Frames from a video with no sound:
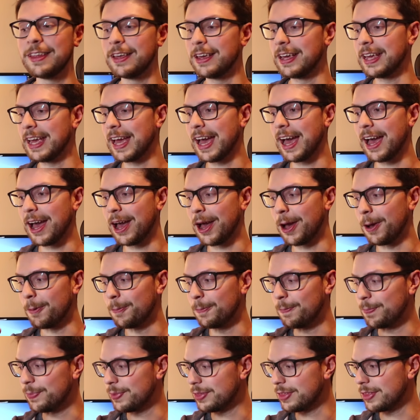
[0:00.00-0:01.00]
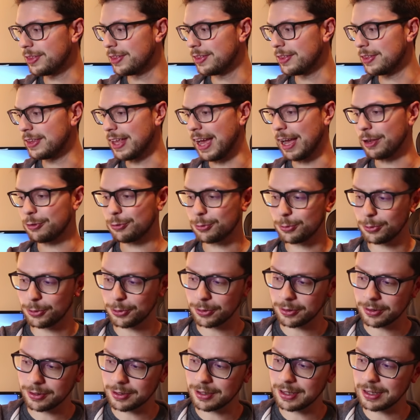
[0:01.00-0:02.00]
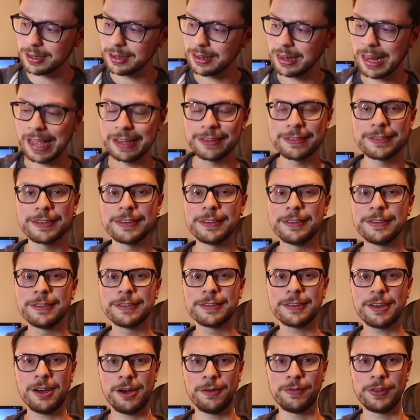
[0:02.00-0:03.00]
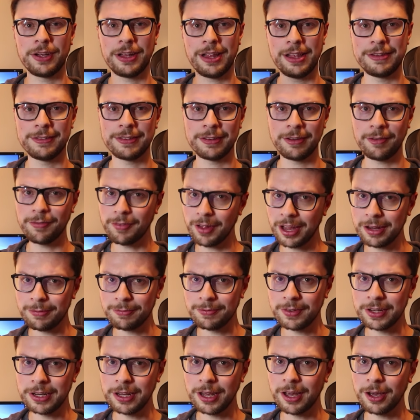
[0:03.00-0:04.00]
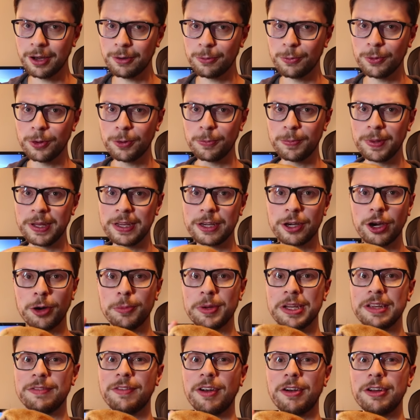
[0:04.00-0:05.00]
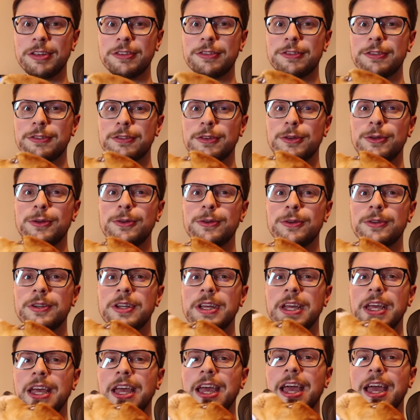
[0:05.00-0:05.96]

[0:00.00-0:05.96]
The actual Lanterns of the Cleansing Flame video will be coming very soon,